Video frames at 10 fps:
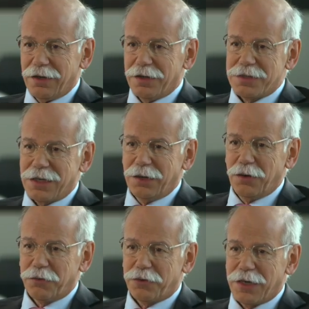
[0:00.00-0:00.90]
selling
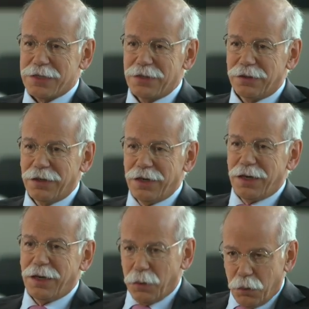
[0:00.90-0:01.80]
off Chrysler
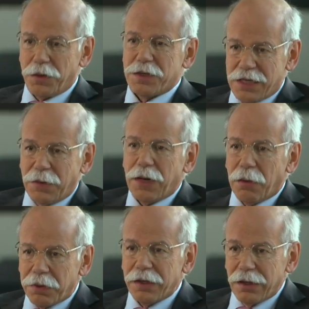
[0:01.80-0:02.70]
with the same
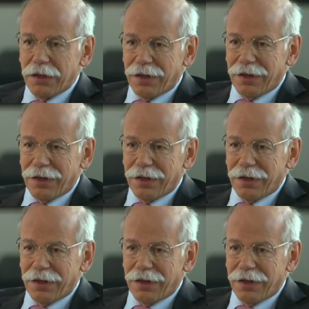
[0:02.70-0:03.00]
company.